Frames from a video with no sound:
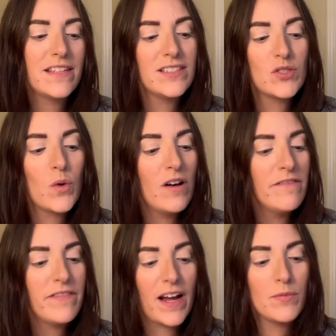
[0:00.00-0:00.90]
These
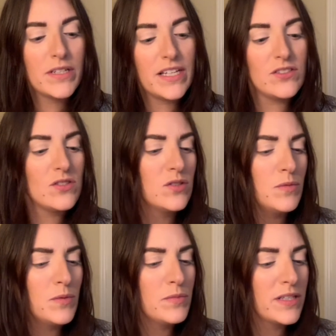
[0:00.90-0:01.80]
12 vibrant and
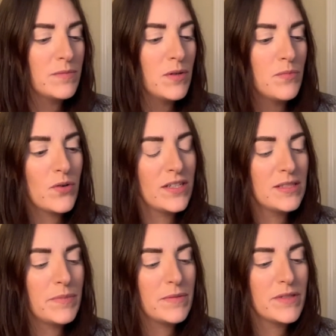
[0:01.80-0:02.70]
super blendable
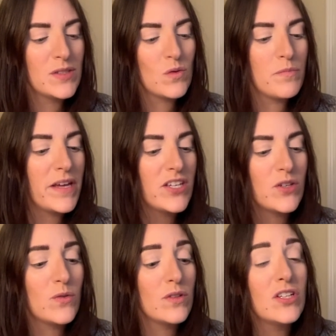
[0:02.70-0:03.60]
pressed pigments will make make
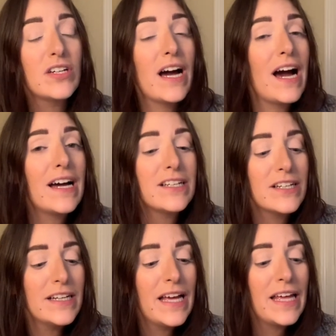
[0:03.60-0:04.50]
you look hotter
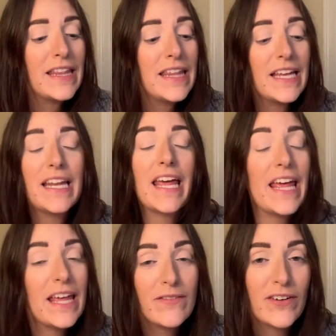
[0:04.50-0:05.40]
than
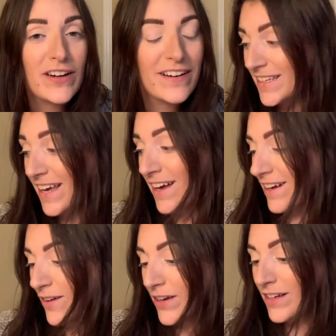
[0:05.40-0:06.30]
ever. Yeah,
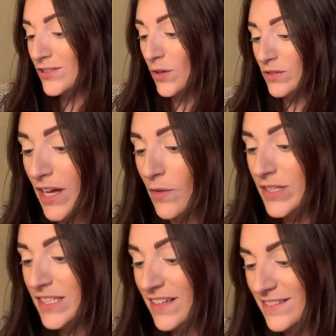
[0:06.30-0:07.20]
okay, sold. I wanna
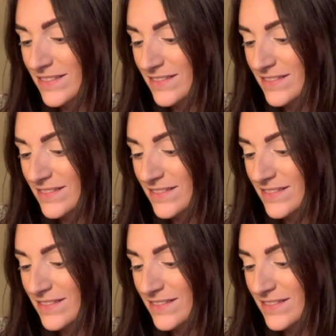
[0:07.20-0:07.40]
see it.